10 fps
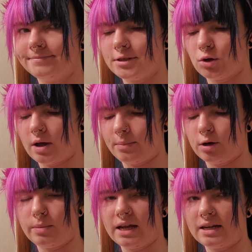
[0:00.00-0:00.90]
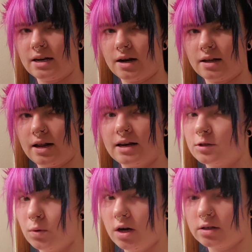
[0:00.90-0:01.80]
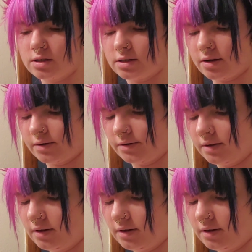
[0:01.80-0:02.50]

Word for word: So I put a band-aid on it and it's worked. So